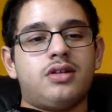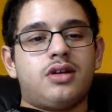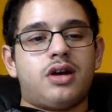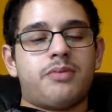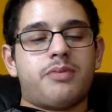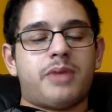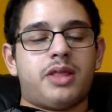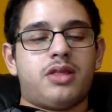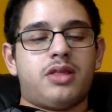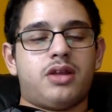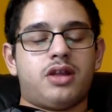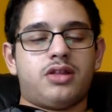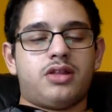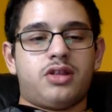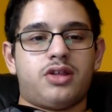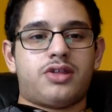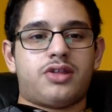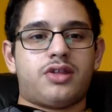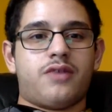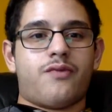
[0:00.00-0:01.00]
on the
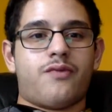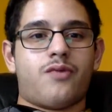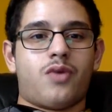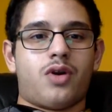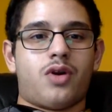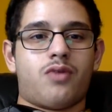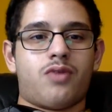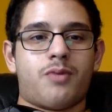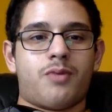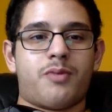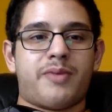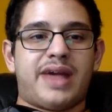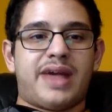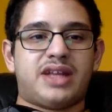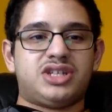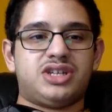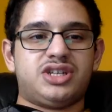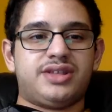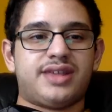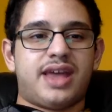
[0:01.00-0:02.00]
list of Royal Rumble
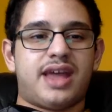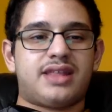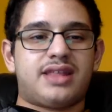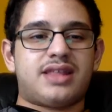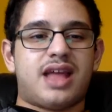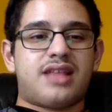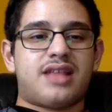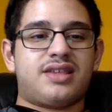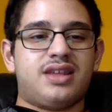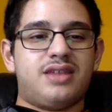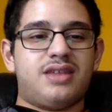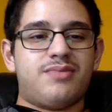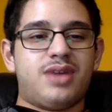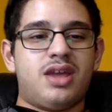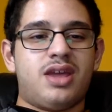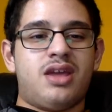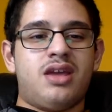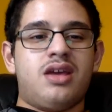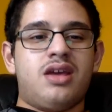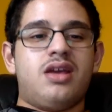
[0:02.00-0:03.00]
matches, and that's going to
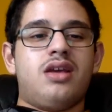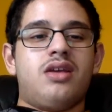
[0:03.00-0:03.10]
be